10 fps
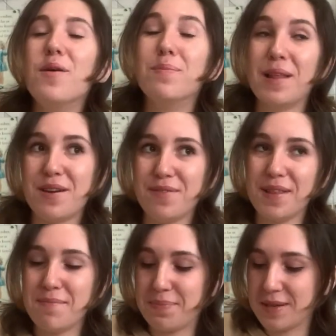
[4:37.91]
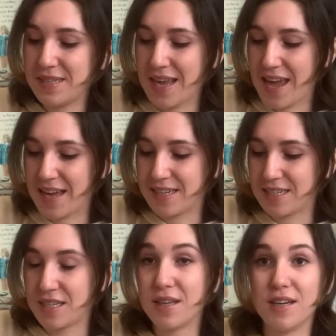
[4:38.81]
Blood of Olympus and
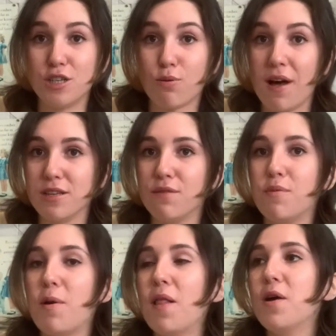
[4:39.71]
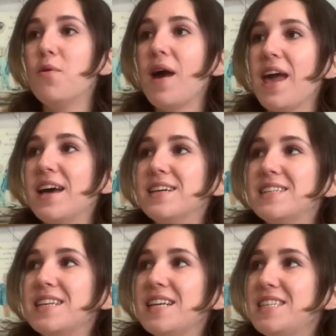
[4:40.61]
the Trials of Apollo,
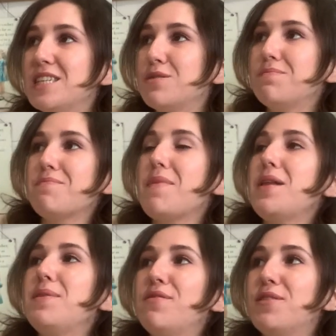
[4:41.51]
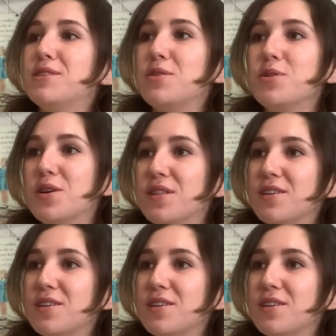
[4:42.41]
and it just made me feel so good.